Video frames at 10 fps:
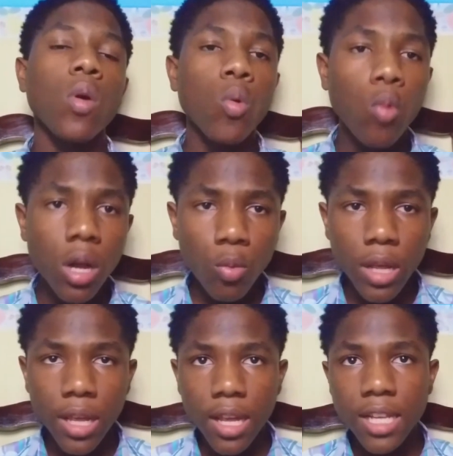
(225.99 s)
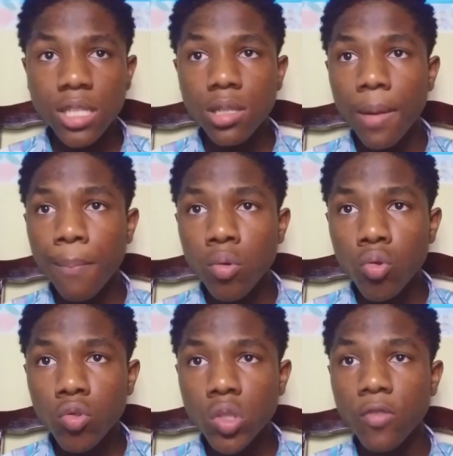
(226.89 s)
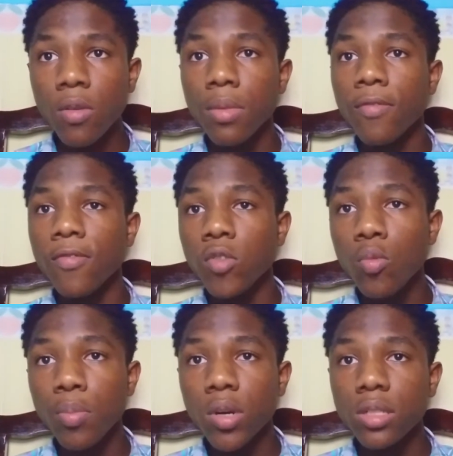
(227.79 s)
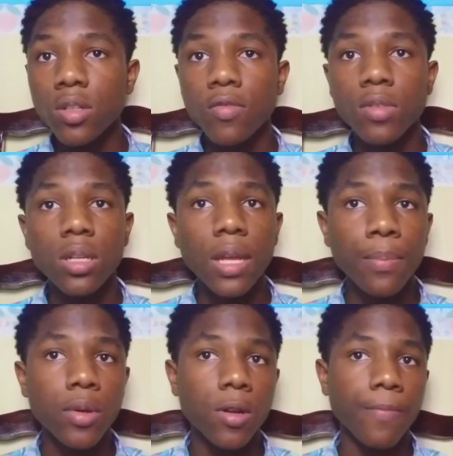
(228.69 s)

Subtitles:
One way is to approach from the viewpoint of the leper,